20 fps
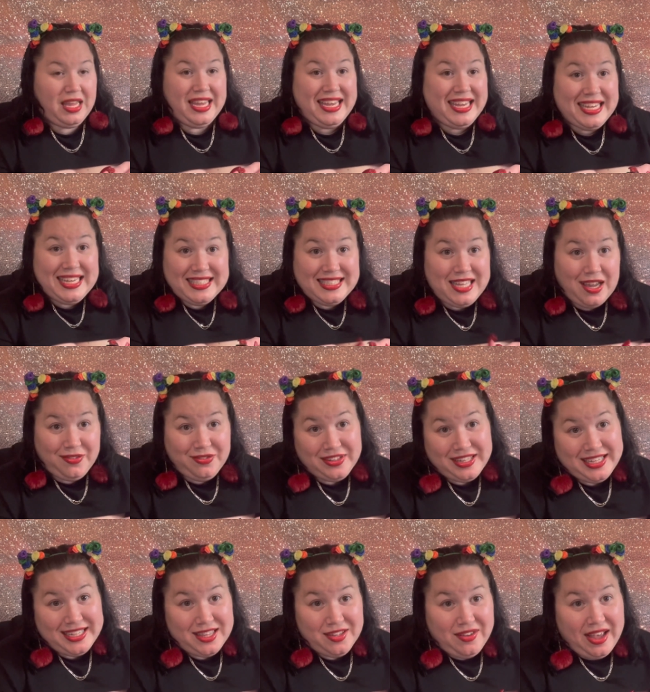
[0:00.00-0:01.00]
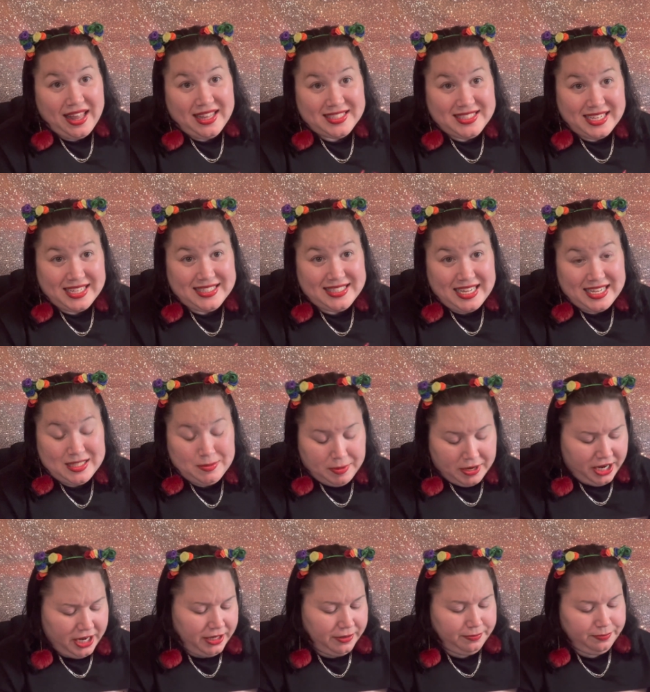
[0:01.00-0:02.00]
He's definitely in the Valentine's Day
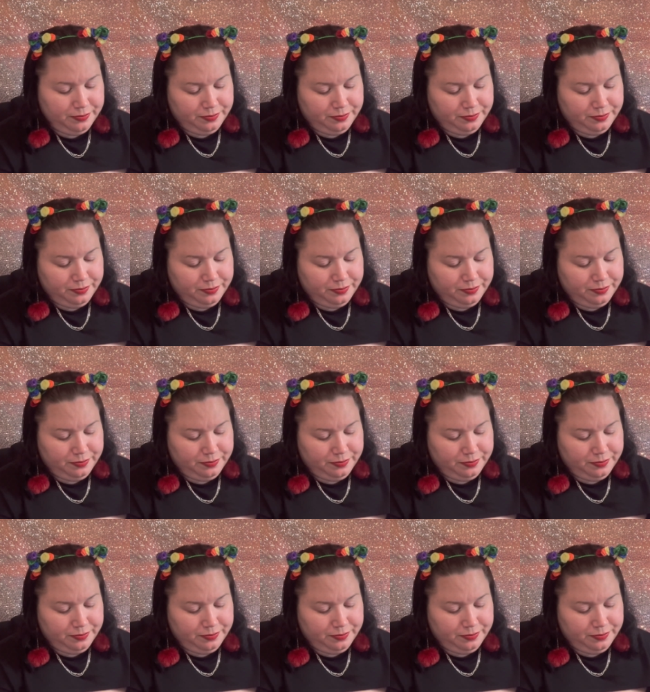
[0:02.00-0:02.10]
spirit.